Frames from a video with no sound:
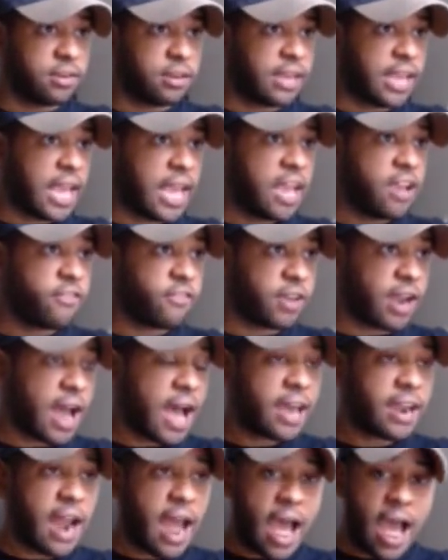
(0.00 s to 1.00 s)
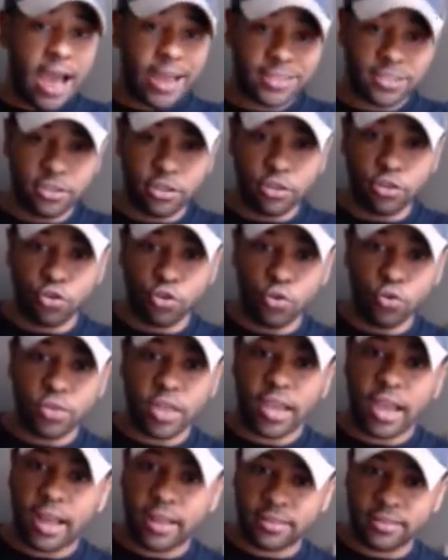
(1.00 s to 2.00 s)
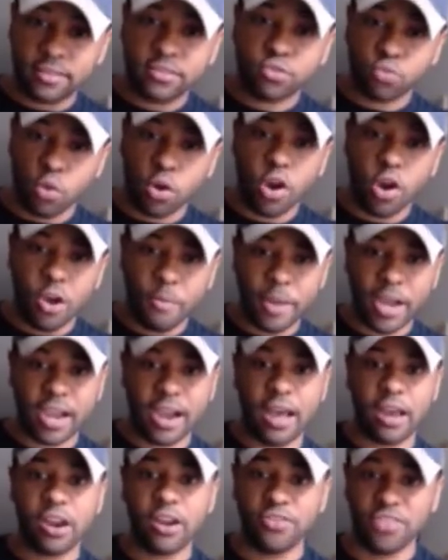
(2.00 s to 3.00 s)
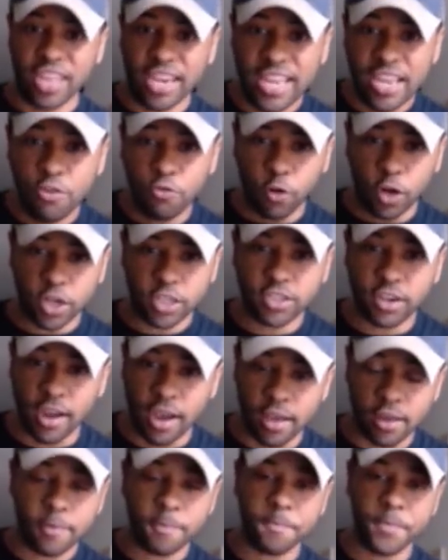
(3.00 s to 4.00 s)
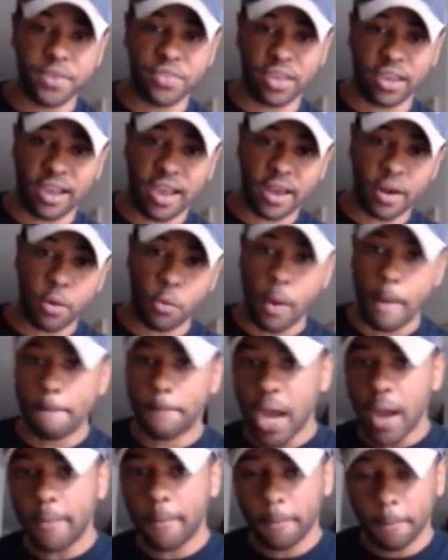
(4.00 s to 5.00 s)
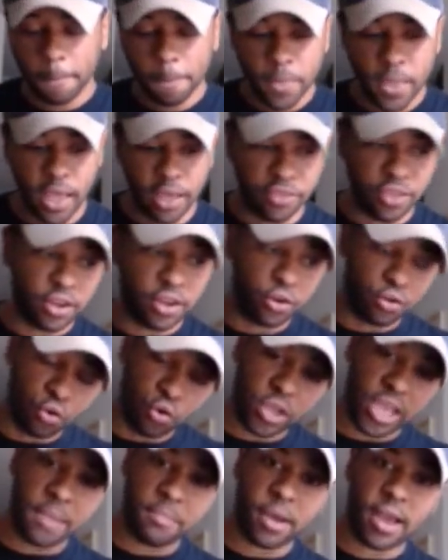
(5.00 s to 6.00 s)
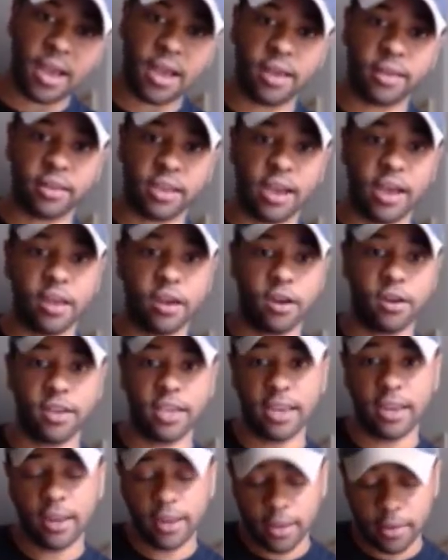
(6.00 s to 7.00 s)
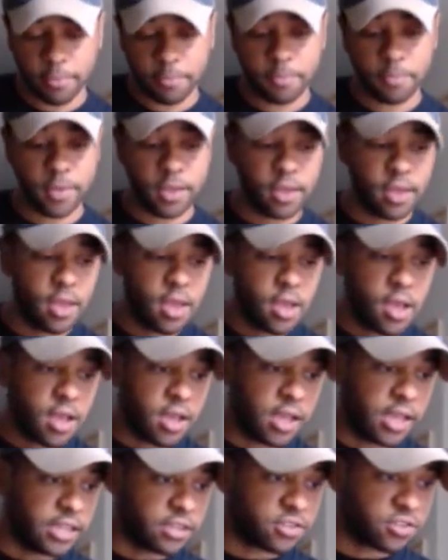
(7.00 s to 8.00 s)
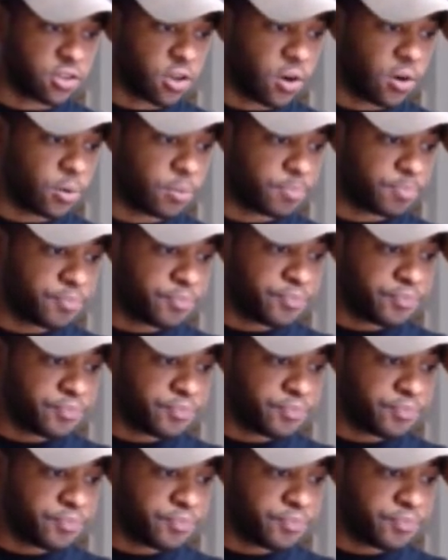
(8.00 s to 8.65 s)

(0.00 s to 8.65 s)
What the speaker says: gave an eye to eye to the dude that got swung on by Conor. Then he rushed Conor, and then Conor went pop, and then dude came behind Conor and hit him. And so